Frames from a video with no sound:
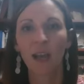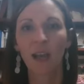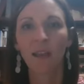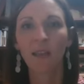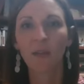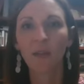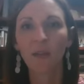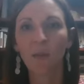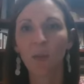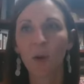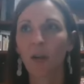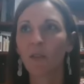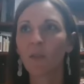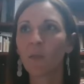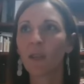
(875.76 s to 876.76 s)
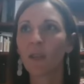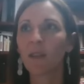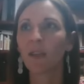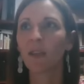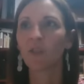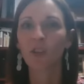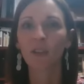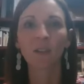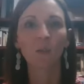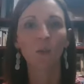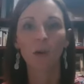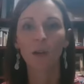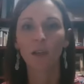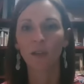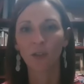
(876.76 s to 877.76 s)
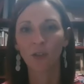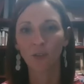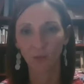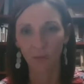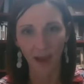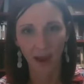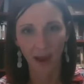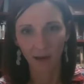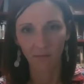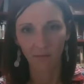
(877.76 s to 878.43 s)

And there was a part of me that just wanted to do that.